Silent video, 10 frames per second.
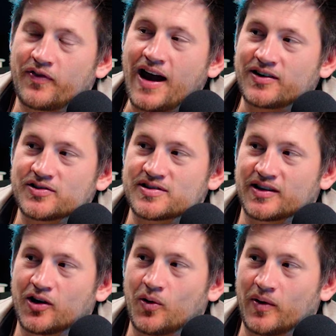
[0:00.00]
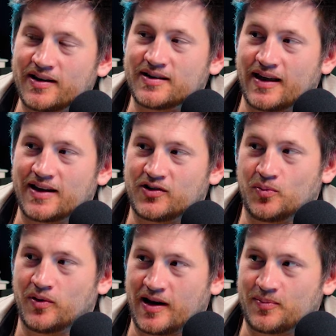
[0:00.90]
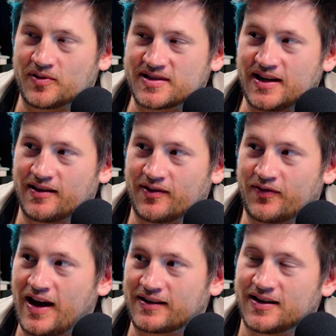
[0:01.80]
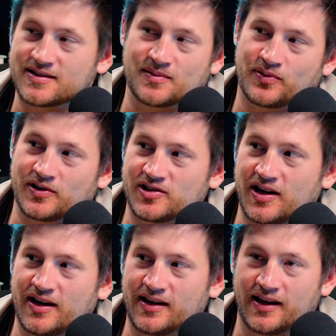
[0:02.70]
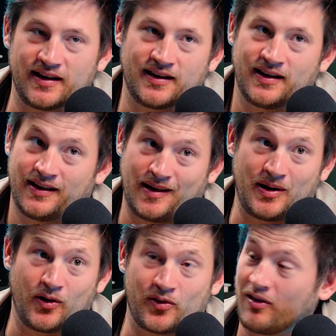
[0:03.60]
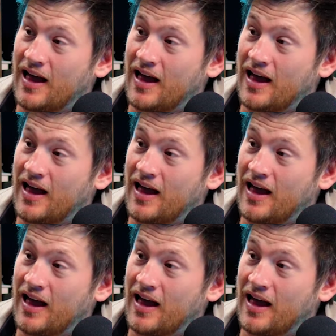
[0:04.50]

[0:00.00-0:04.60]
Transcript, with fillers: factors that go into that two point eight percent. The fact that it's appreciating at, I mean, over the